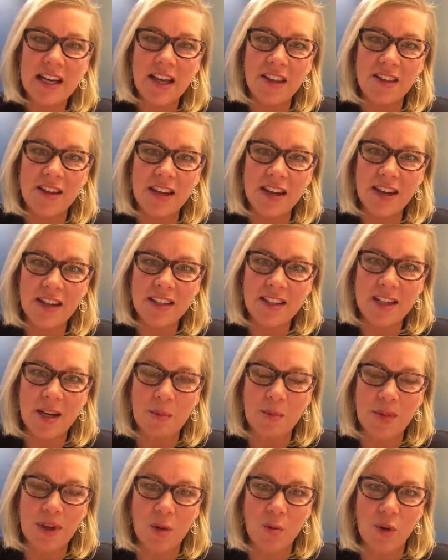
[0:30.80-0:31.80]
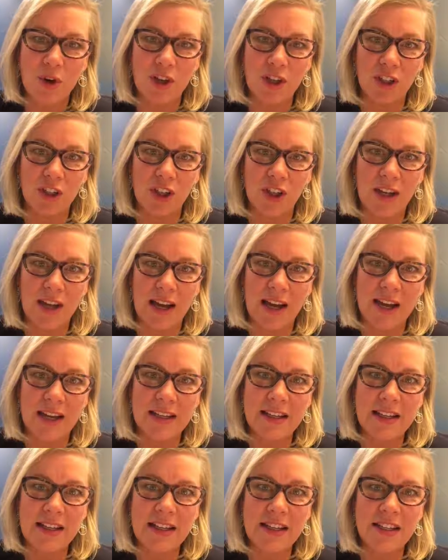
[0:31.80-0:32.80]
The next step that we're going to look
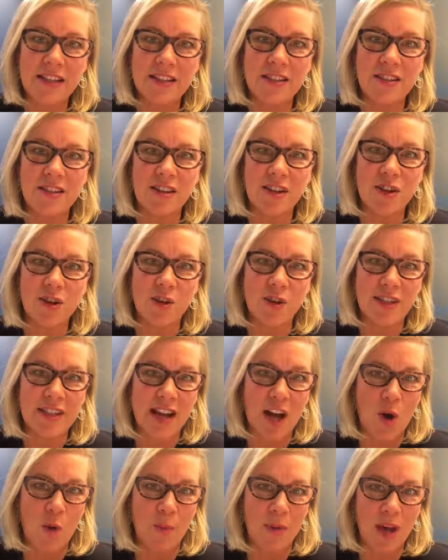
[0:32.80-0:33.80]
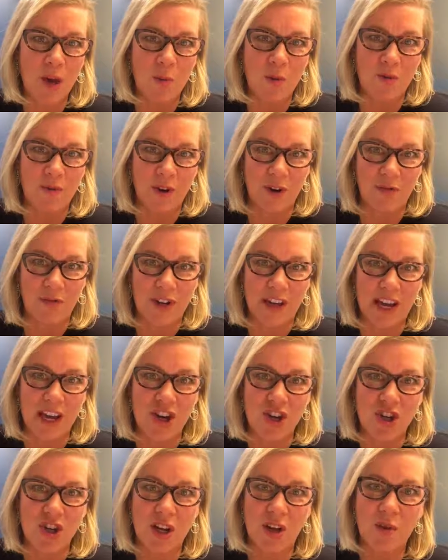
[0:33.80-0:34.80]
at is your down payment
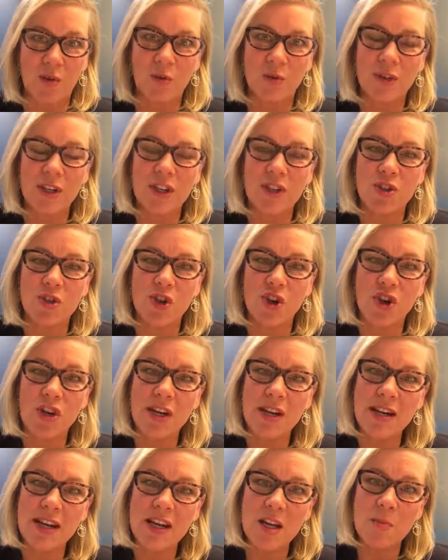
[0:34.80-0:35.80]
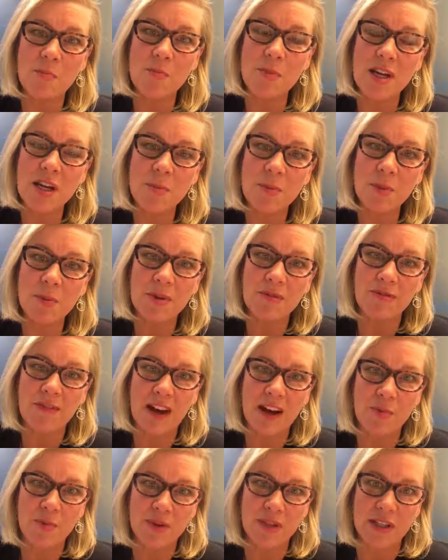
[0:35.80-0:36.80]
verification. So you're going to need a minimum of
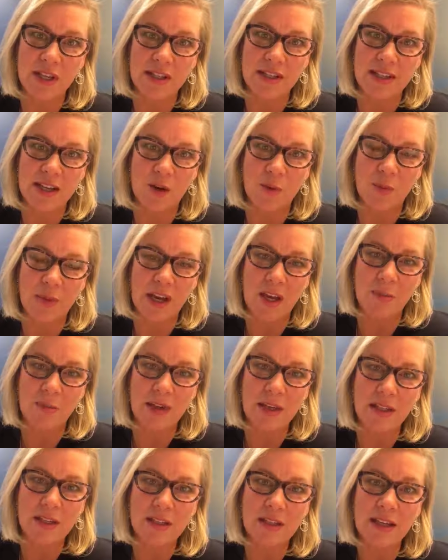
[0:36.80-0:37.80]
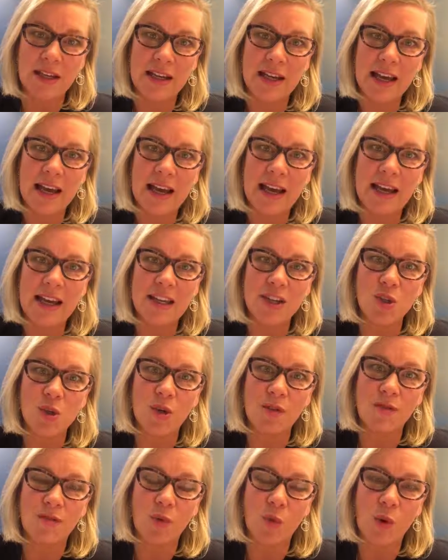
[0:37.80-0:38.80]
5% down payment, and to
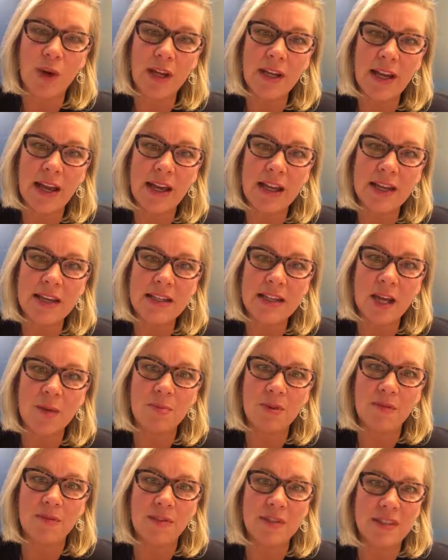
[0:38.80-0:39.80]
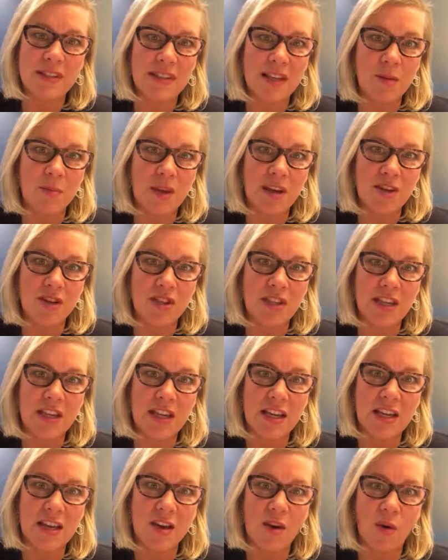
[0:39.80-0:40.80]
avoid any type of
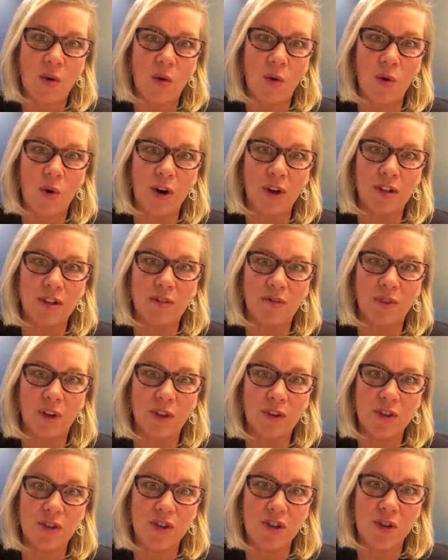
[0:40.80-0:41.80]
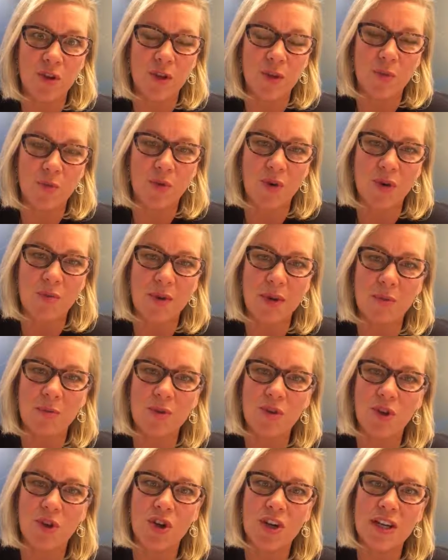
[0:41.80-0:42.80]
CMHC or default insurance premiums,
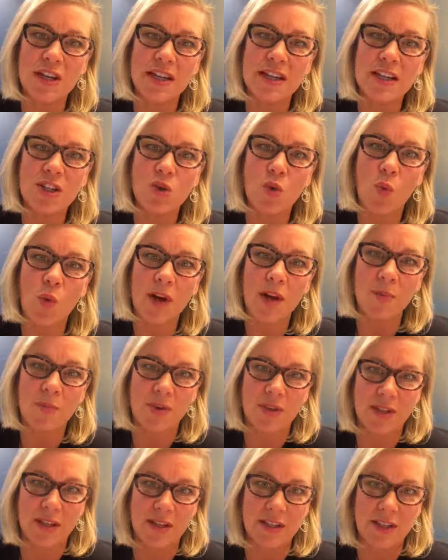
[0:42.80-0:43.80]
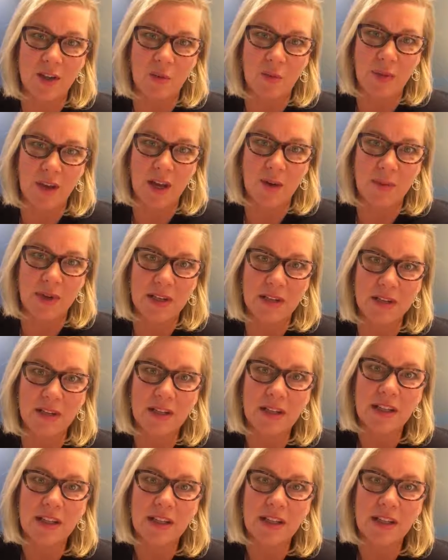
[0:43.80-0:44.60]
you're going to need 20% down payment.